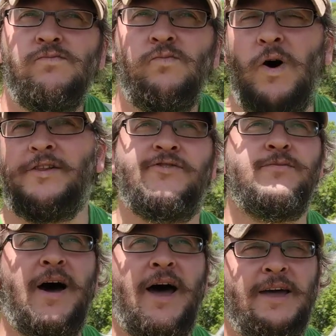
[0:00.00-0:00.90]
want to
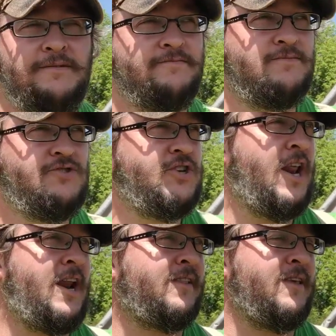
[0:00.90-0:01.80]
buy
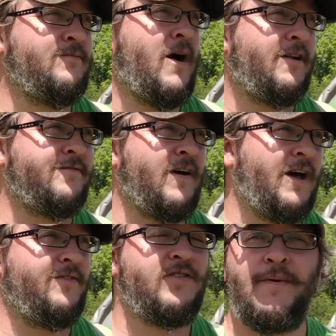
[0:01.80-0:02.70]
genetically
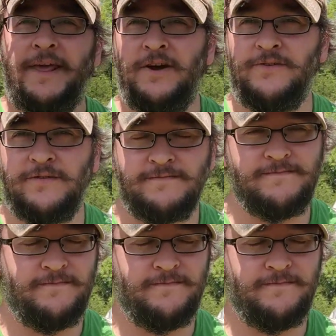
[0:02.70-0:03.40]
modified tomatoes,